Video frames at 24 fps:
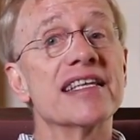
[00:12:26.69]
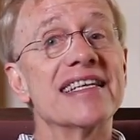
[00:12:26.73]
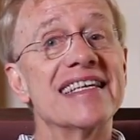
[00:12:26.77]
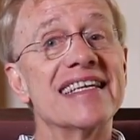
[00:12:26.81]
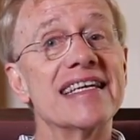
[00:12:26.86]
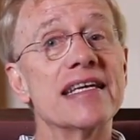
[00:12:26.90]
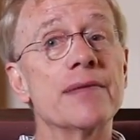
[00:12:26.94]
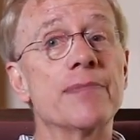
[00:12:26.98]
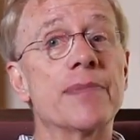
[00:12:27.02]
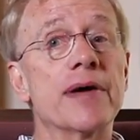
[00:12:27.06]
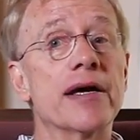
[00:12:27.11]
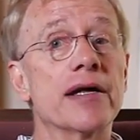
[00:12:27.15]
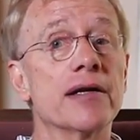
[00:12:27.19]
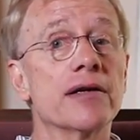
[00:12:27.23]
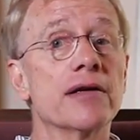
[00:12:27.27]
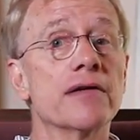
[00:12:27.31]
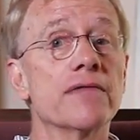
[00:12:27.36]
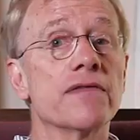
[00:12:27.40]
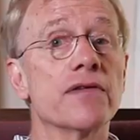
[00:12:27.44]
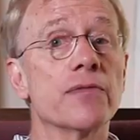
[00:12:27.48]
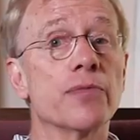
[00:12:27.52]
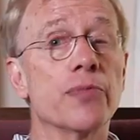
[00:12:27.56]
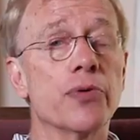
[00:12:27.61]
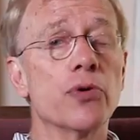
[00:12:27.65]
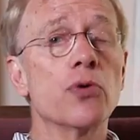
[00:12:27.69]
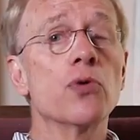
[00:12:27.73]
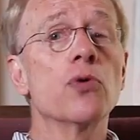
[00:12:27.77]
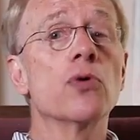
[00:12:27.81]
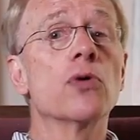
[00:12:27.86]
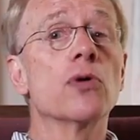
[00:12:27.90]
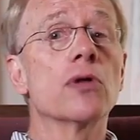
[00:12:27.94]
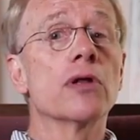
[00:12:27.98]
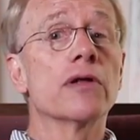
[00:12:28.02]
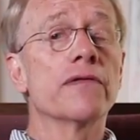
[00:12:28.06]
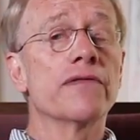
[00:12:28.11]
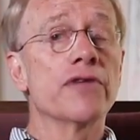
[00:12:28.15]
deep end of the
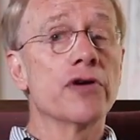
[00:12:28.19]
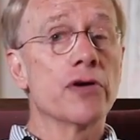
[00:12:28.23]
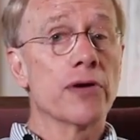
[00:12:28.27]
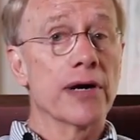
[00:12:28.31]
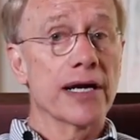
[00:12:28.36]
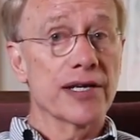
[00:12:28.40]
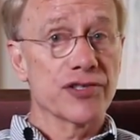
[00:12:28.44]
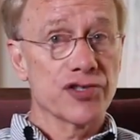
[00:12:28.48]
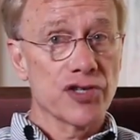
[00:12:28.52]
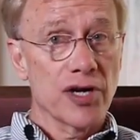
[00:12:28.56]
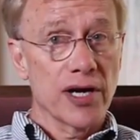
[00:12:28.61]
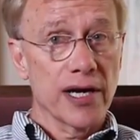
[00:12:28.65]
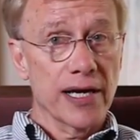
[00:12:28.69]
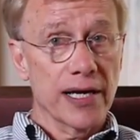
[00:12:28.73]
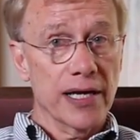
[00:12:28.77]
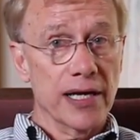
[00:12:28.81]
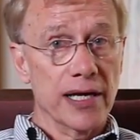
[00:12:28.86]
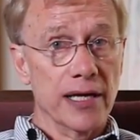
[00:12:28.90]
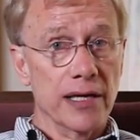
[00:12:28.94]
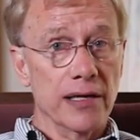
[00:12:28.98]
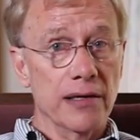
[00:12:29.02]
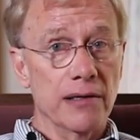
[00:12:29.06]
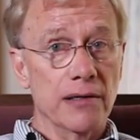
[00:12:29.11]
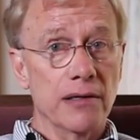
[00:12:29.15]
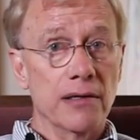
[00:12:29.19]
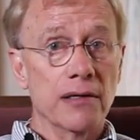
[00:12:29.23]
pool of your anxiety.